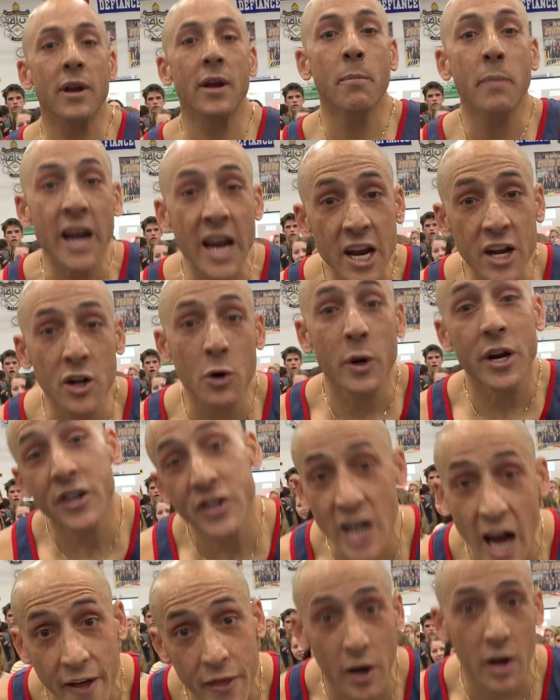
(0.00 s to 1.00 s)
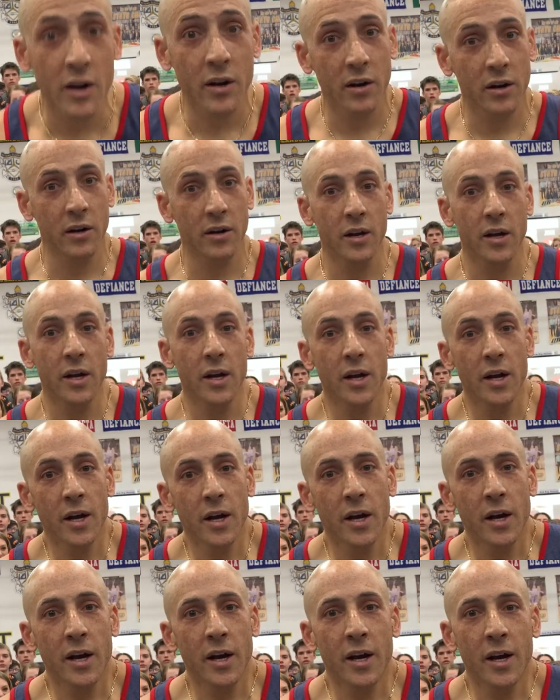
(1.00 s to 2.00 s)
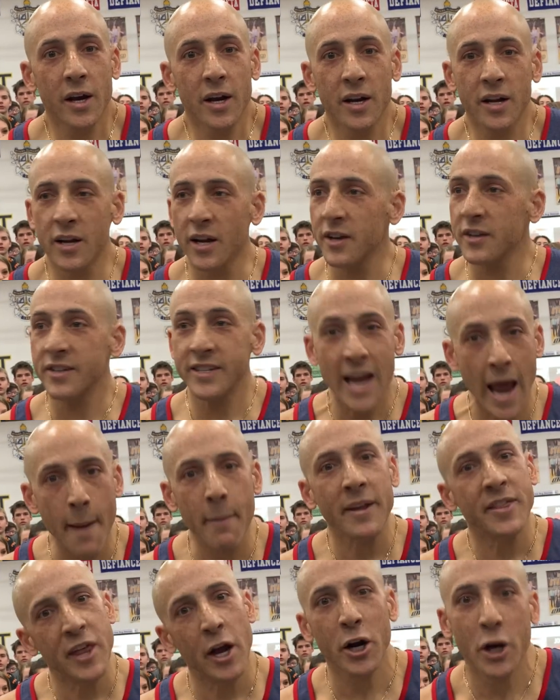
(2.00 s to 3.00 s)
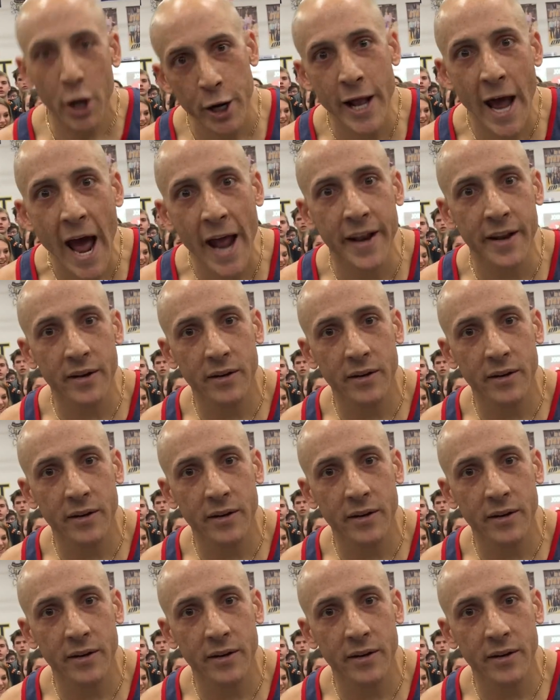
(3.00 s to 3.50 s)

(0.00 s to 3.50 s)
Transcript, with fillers: to be mean to each other because damn it, they're good at